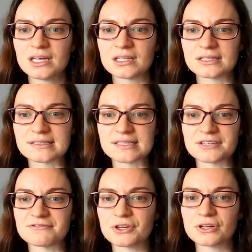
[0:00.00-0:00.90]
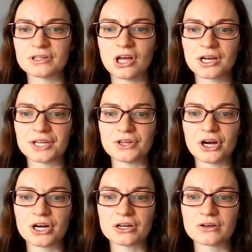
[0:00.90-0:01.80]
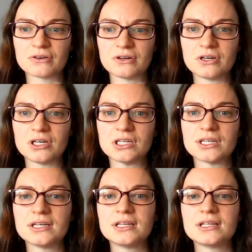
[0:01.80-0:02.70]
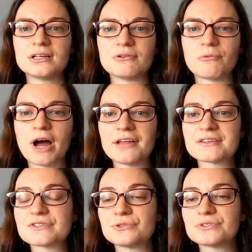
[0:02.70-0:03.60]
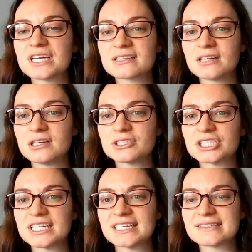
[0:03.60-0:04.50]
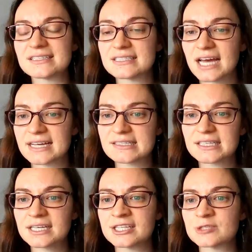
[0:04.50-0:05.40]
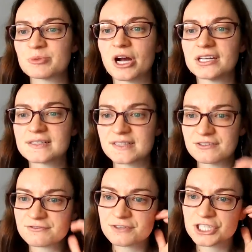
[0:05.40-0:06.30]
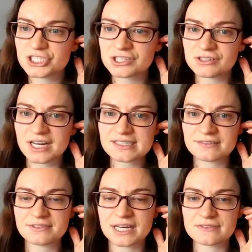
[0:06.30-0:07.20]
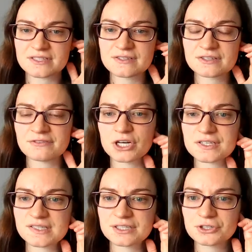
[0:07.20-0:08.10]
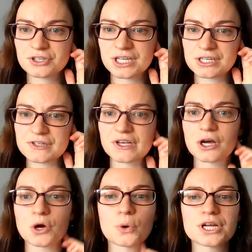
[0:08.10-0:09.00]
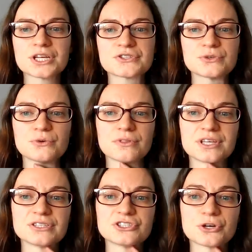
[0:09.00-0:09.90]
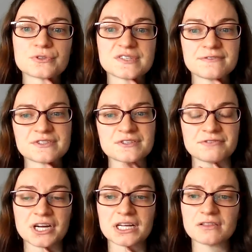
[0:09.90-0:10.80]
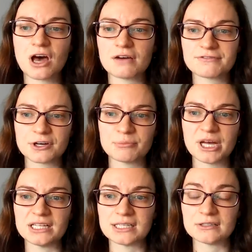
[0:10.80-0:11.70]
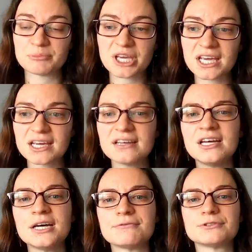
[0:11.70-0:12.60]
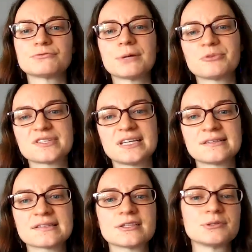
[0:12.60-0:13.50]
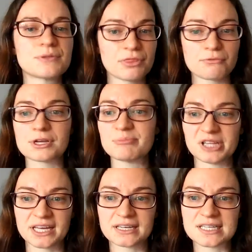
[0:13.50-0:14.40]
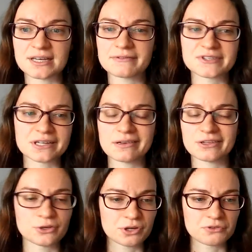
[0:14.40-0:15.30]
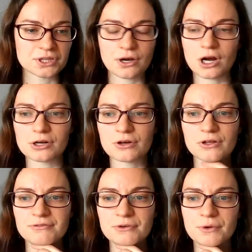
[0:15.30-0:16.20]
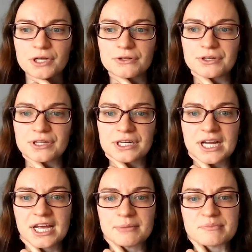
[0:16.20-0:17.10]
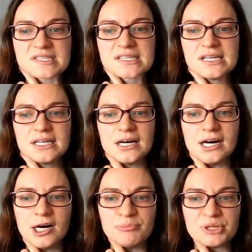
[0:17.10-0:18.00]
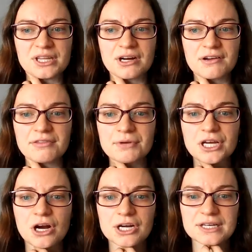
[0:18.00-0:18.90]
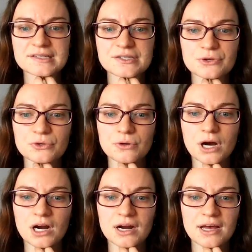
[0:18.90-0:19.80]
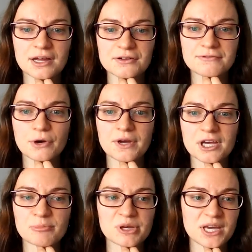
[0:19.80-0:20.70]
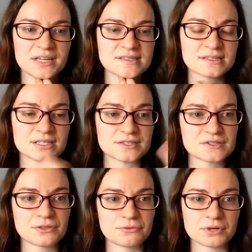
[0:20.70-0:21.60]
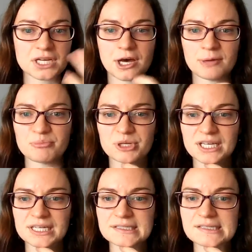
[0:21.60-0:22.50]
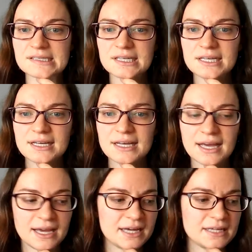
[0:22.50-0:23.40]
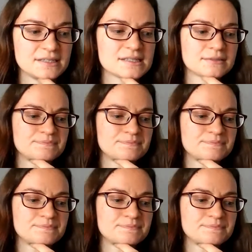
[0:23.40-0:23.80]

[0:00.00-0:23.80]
let's see, further along in the article, while this new technology is enticing, these products infringe on the rights of thousands of artists and creators, according to the Joseph Saveri Law Firm, LLP, which represents the three plaintiffs. And you can read the article if you want to learn their names. But there are three artists who are kind of going up against these three companies. And